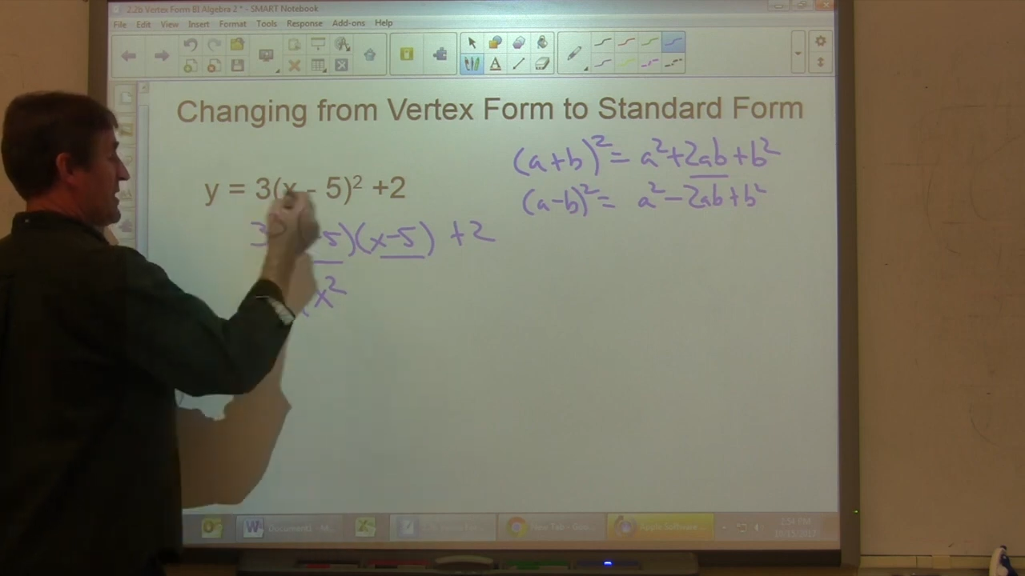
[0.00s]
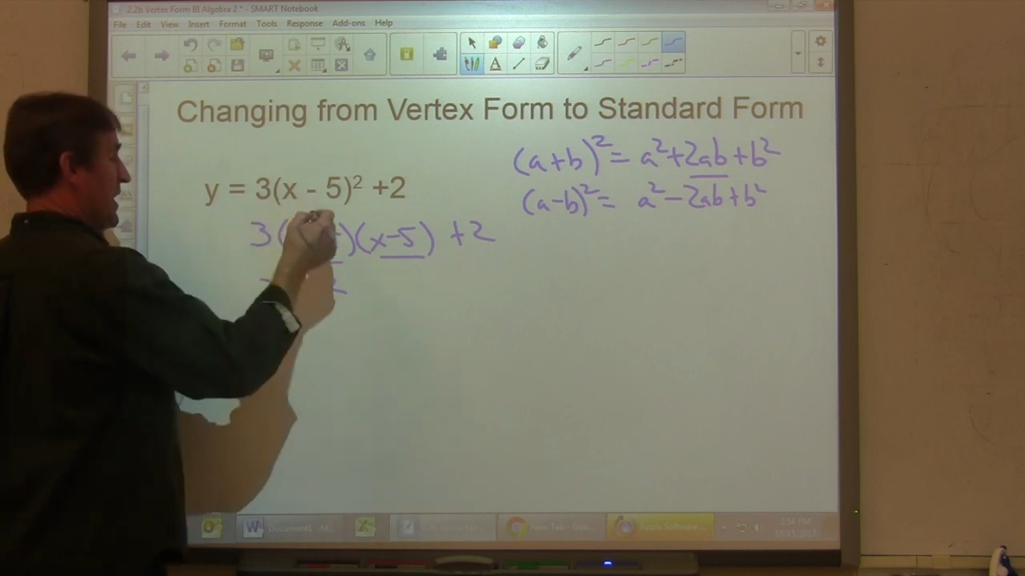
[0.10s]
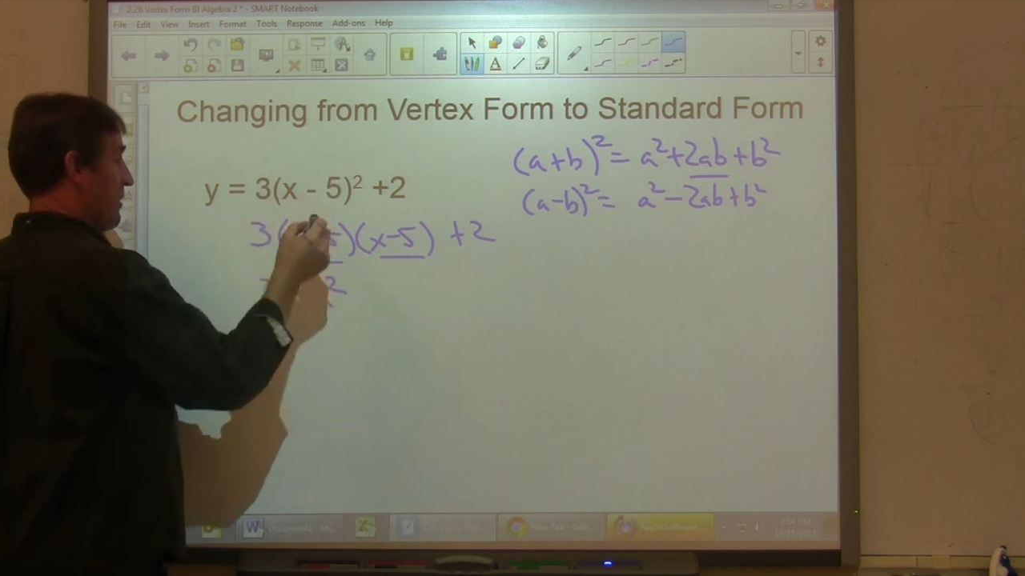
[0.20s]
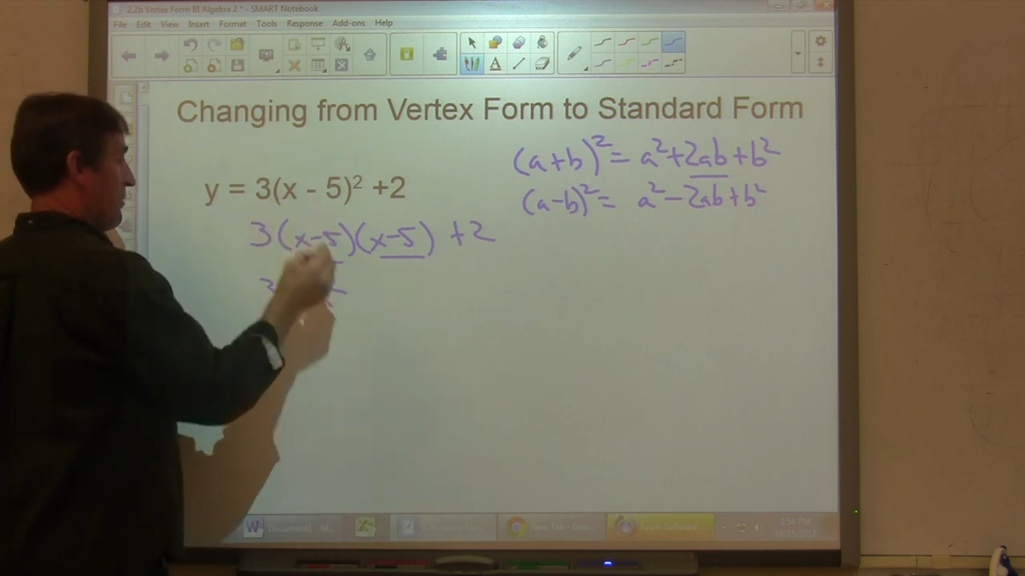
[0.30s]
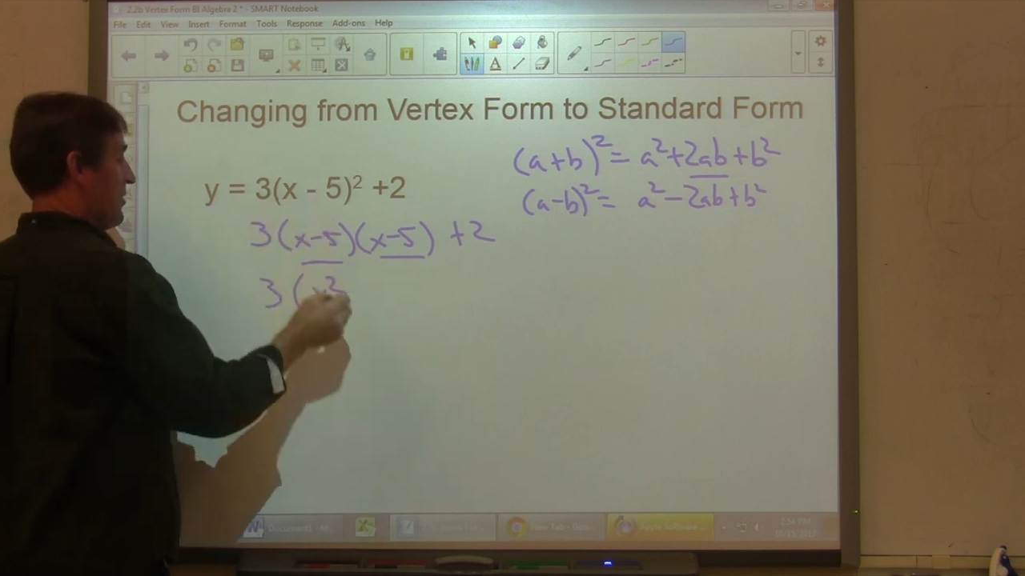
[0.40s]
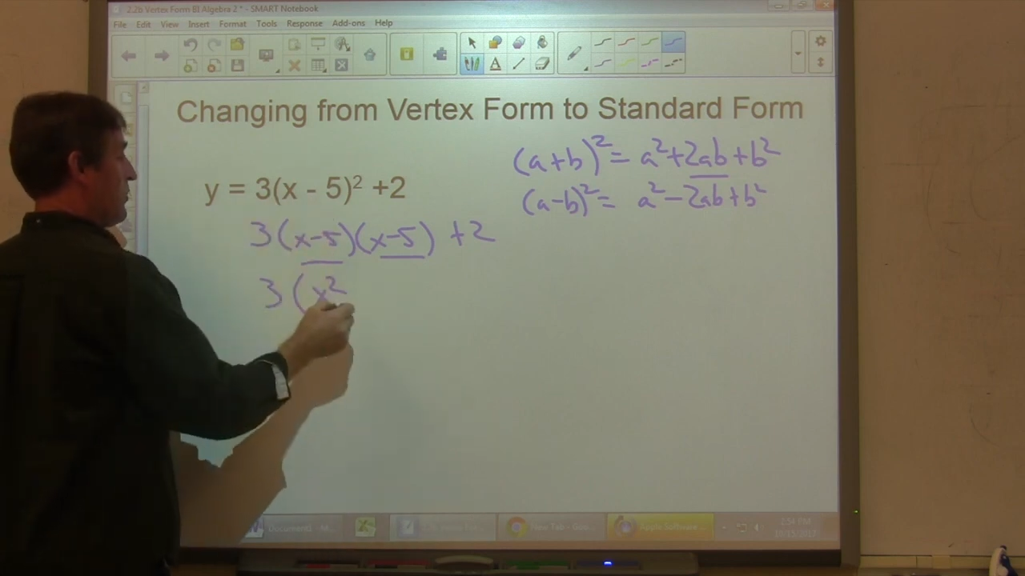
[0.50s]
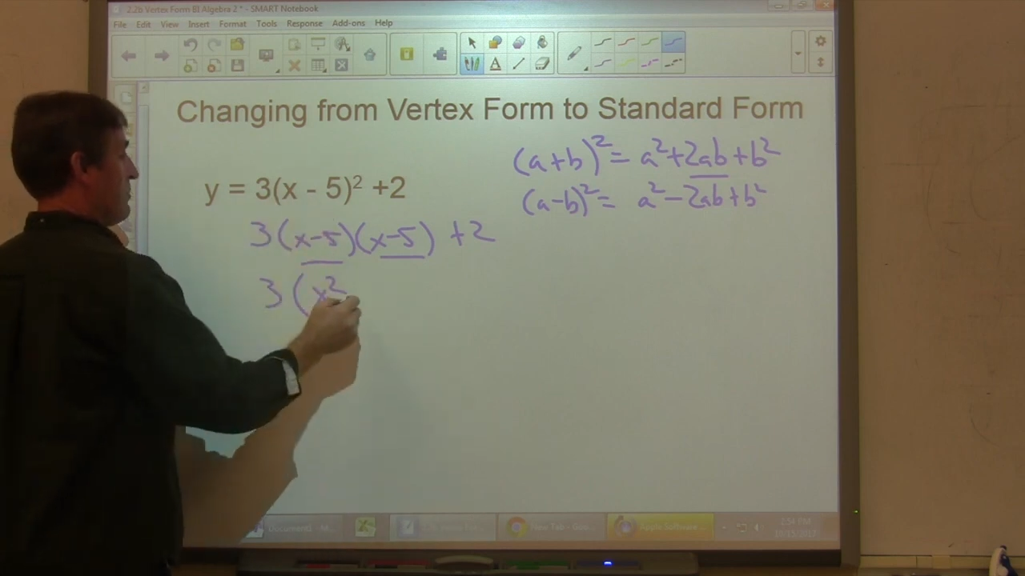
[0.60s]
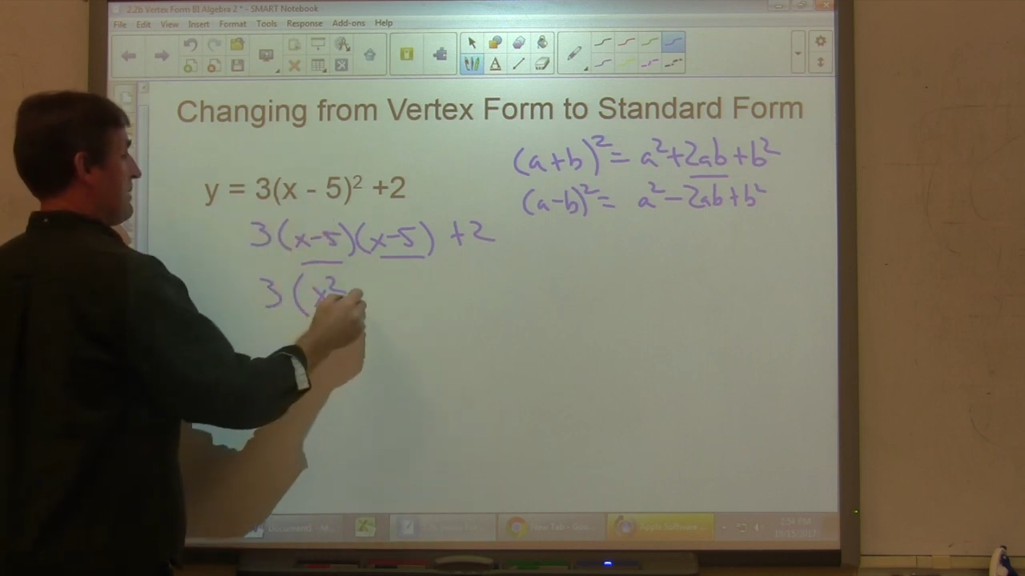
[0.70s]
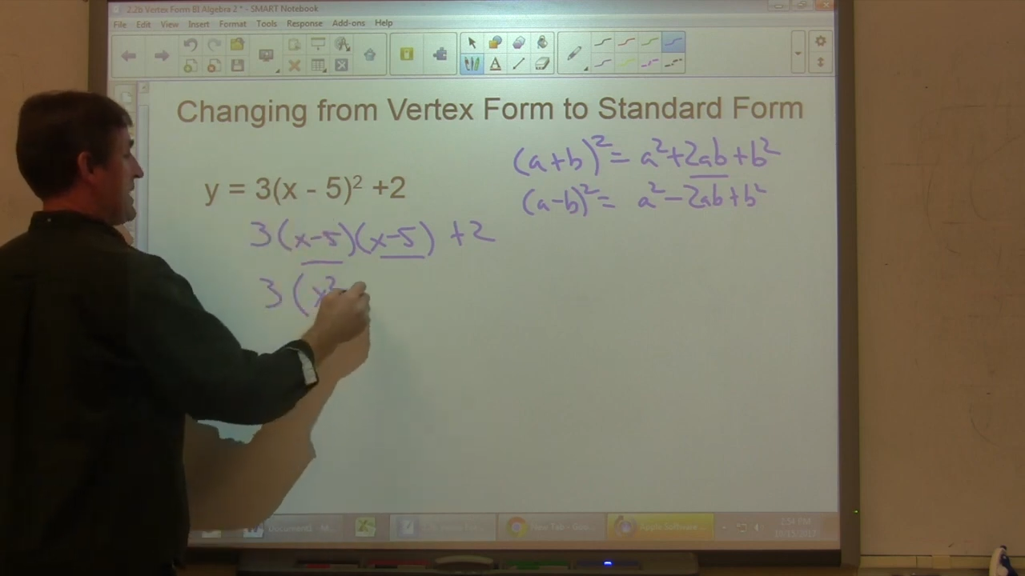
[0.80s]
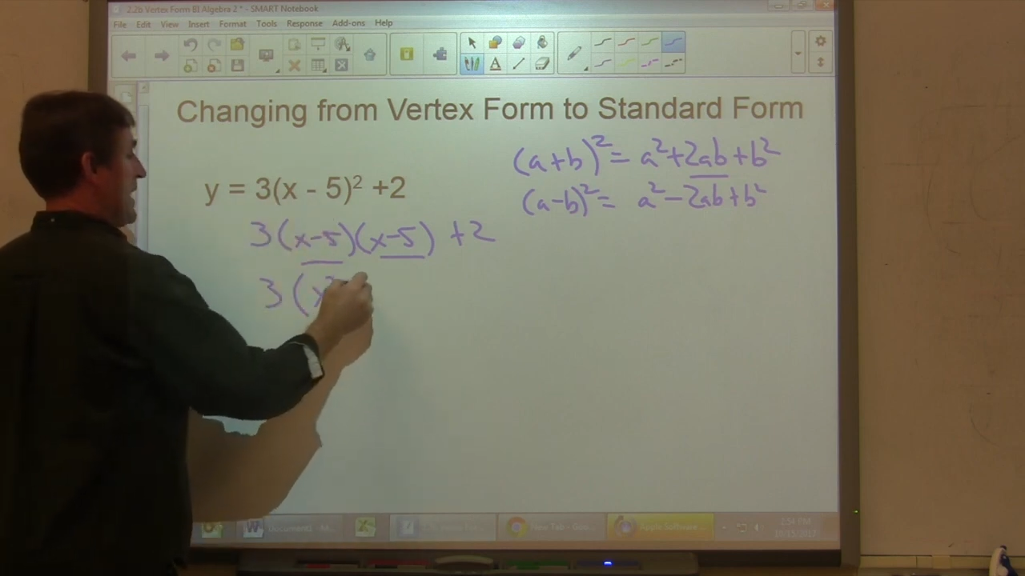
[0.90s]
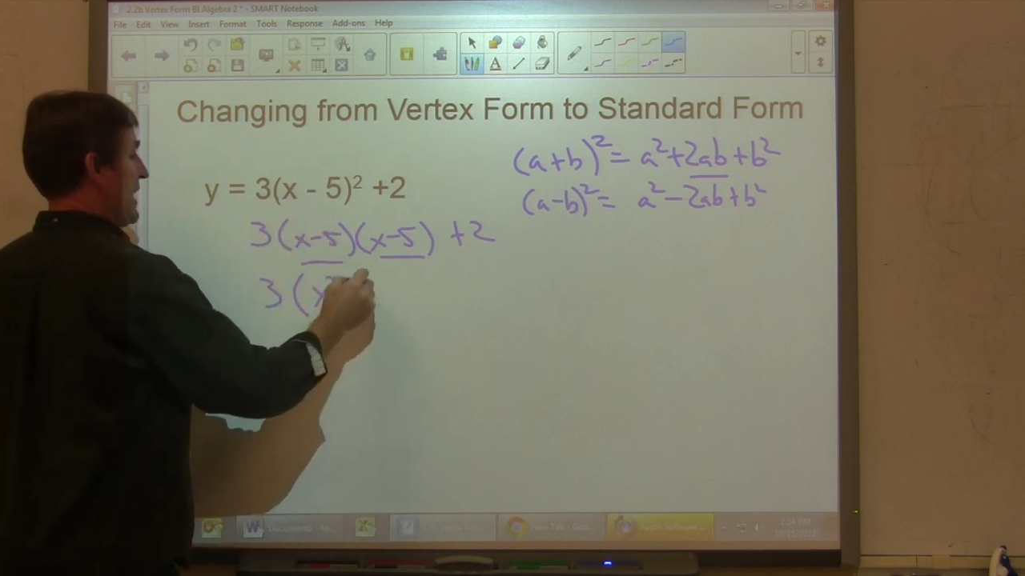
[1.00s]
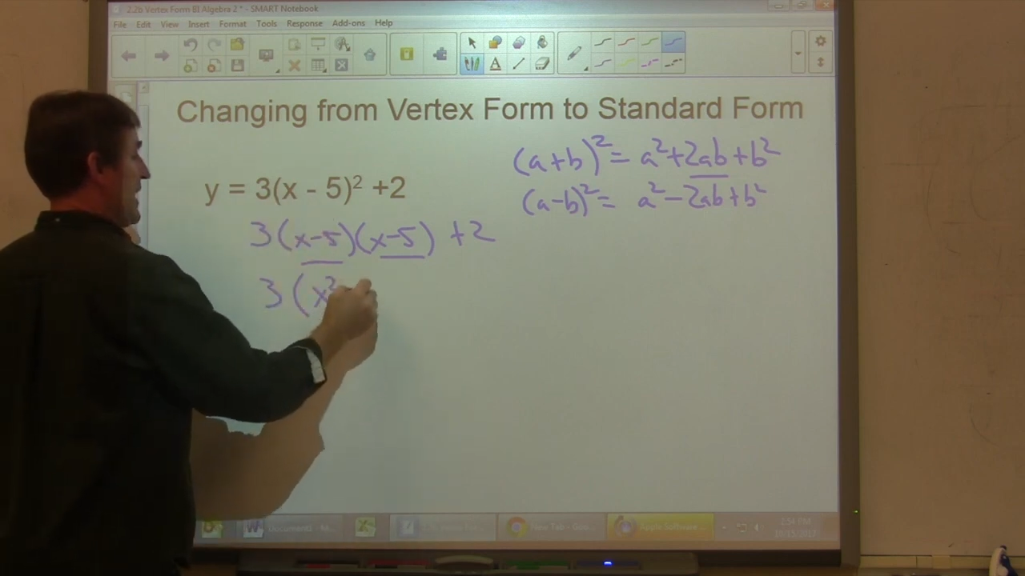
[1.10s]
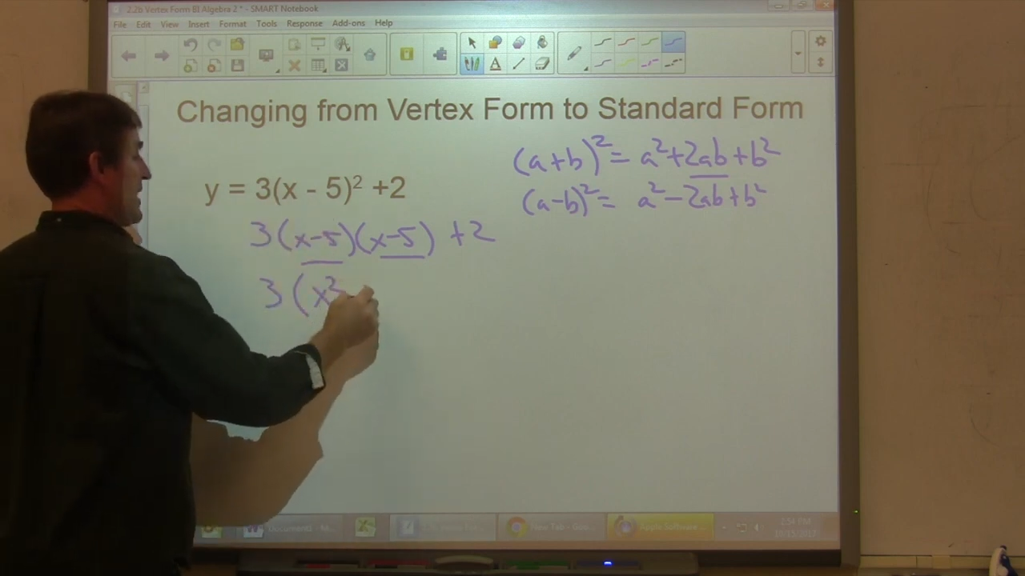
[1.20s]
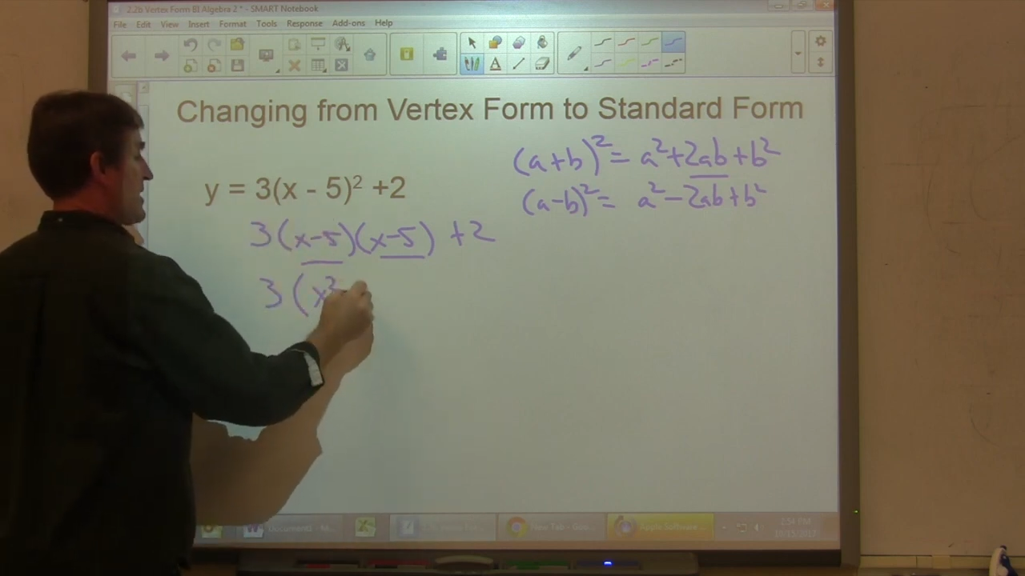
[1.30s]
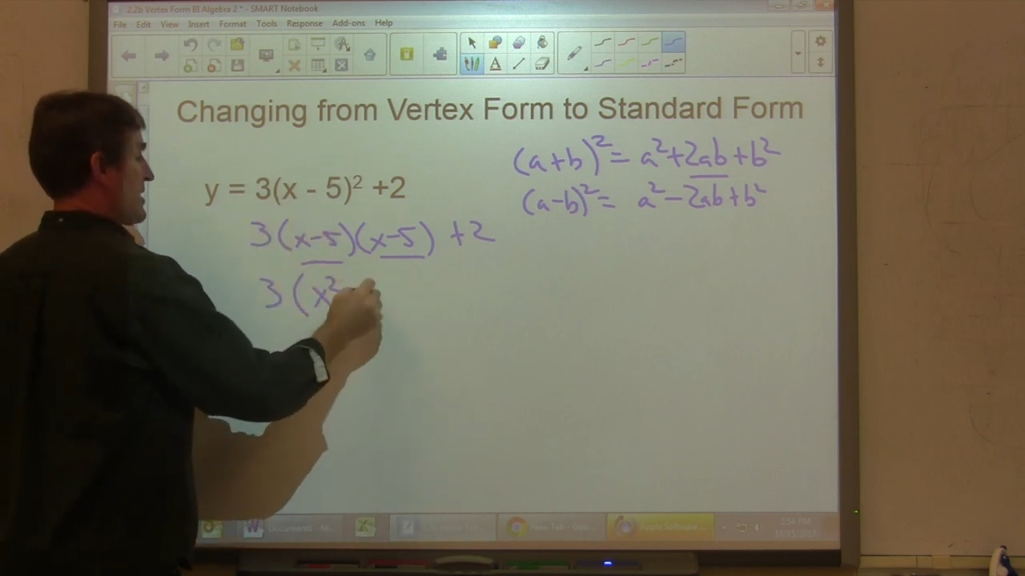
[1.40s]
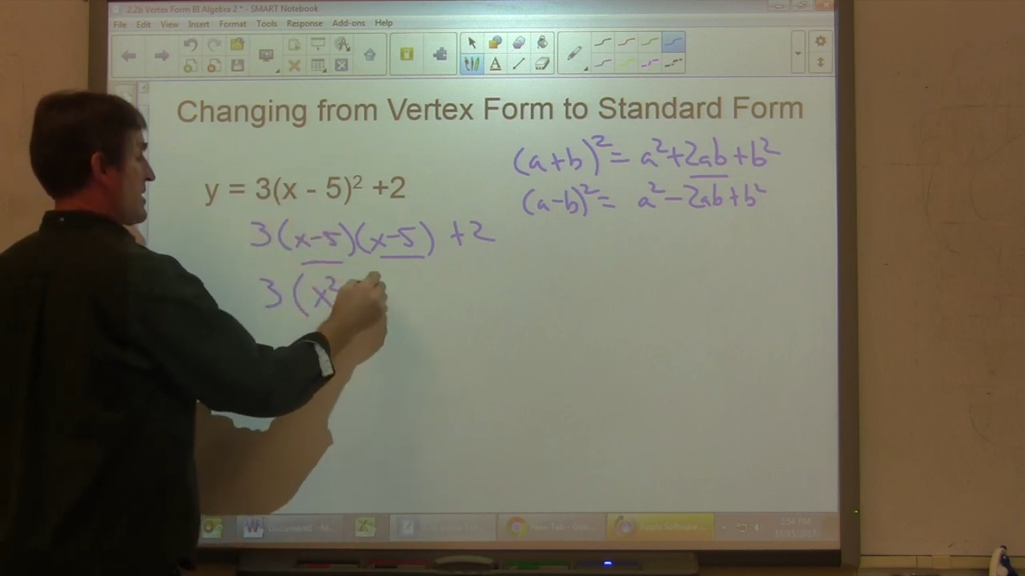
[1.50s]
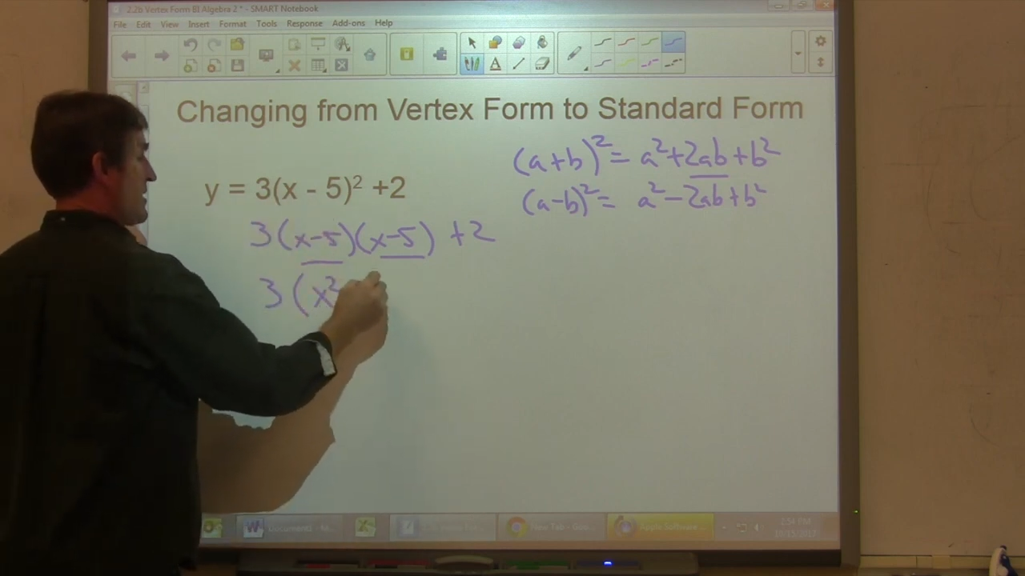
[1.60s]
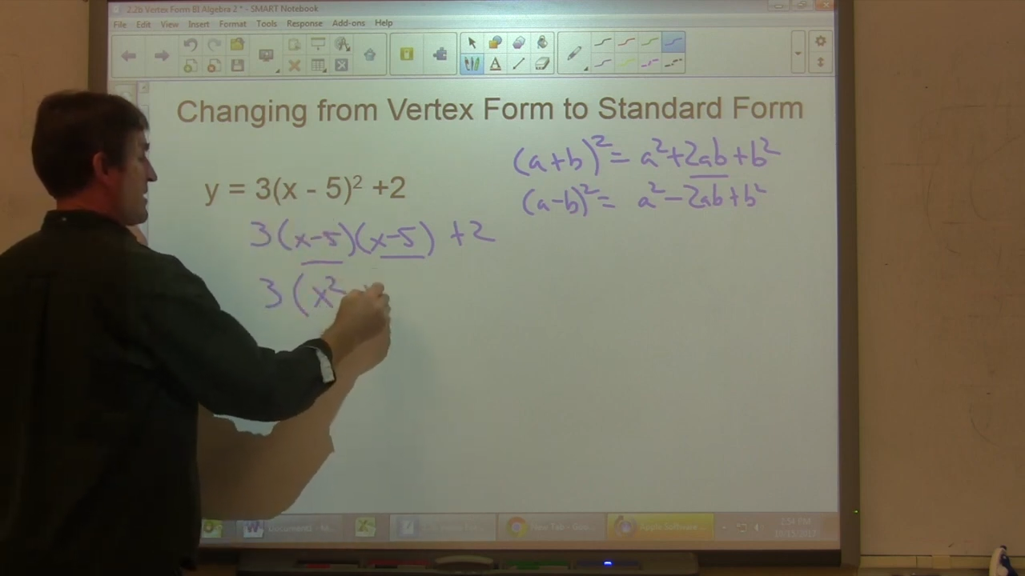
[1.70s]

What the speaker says: doubled would be 10x.